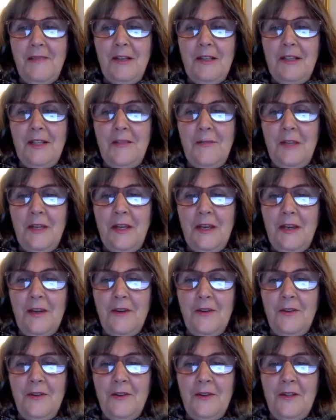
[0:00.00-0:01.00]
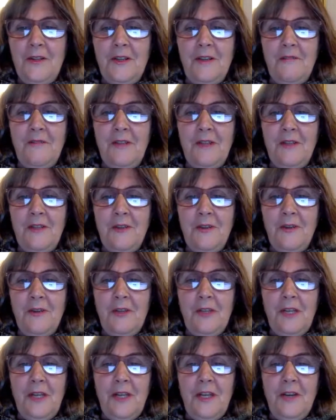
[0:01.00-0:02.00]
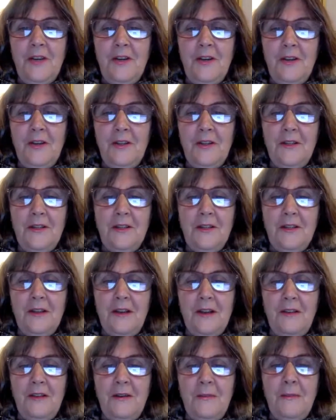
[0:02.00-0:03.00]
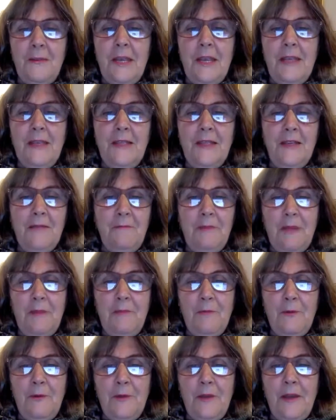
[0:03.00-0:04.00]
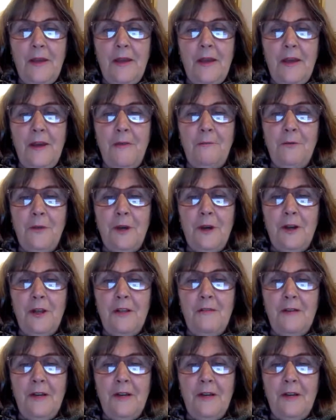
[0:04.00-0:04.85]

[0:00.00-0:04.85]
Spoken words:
but some of the elders of these early years are amazing people that helped all of